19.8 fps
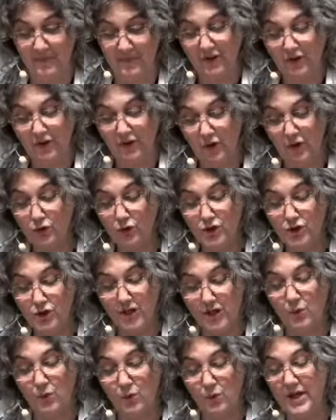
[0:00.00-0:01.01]
So
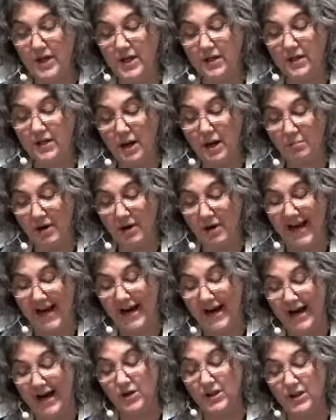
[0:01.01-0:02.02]
shall we, by
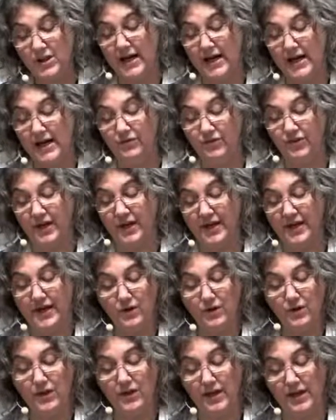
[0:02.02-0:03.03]
our lives and
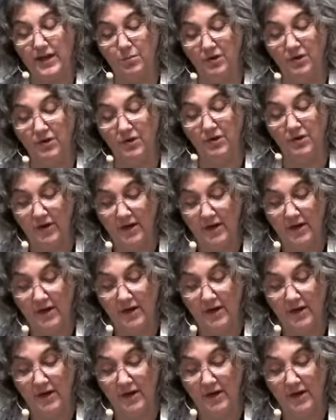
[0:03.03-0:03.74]
our labors,